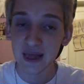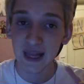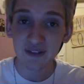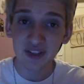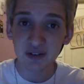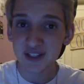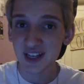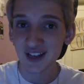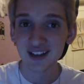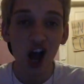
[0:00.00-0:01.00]
Love those
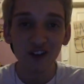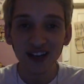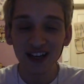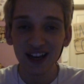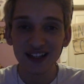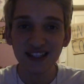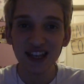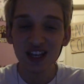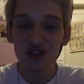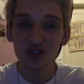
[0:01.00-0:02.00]
songs. Alrighty guys,
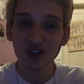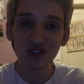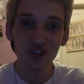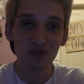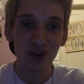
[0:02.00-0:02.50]
thank you so